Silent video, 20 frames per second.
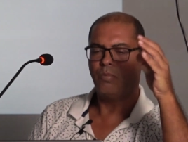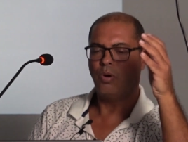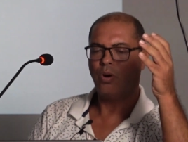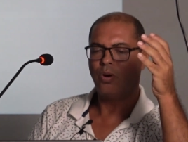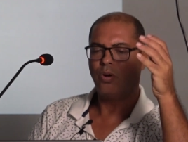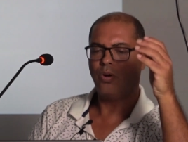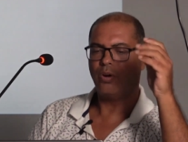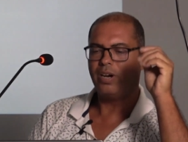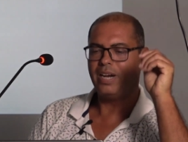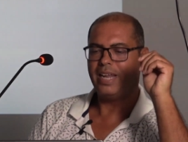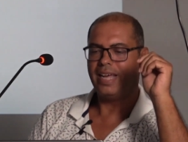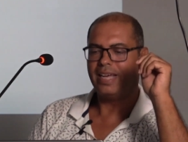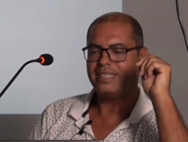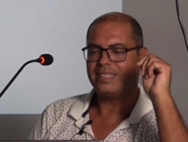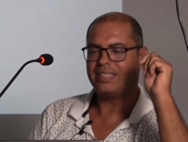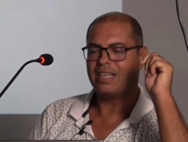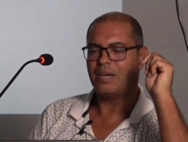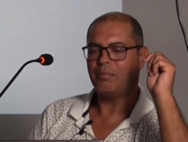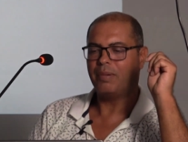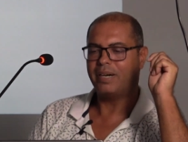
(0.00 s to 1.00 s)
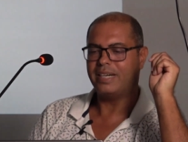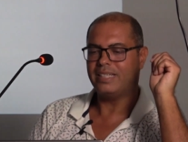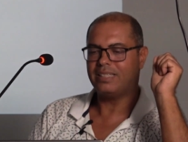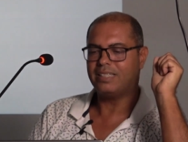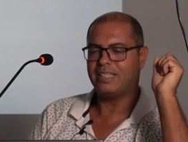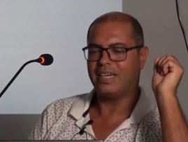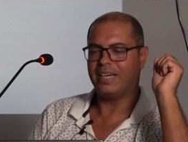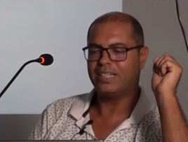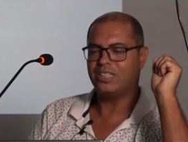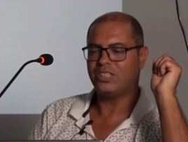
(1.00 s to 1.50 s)
more or less some
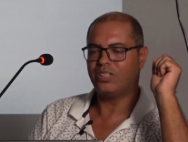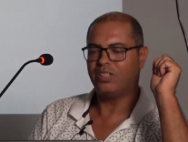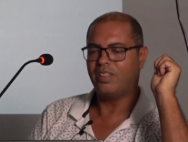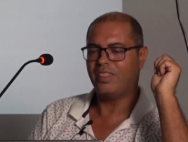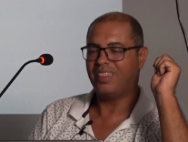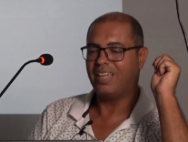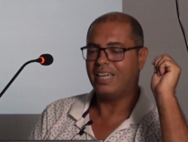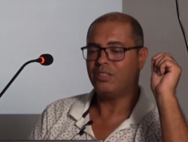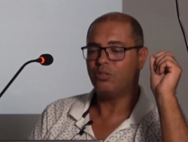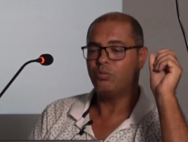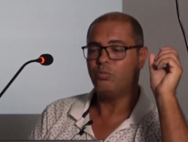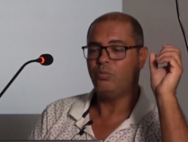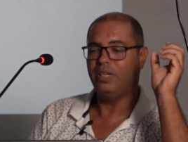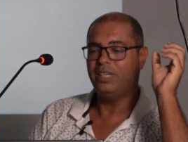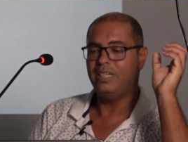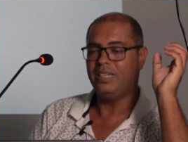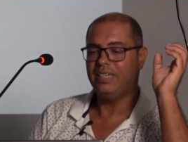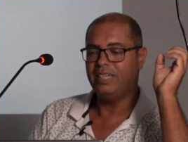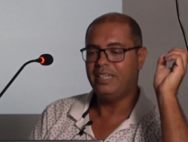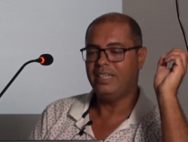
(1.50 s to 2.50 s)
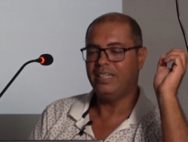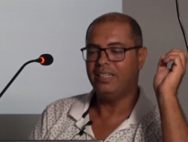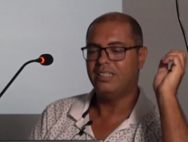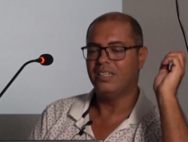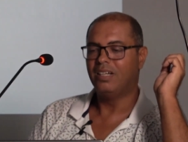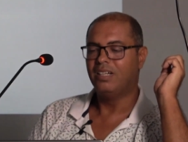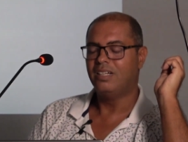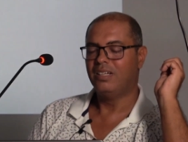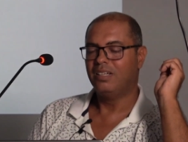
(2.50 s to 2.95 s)
restriction that we need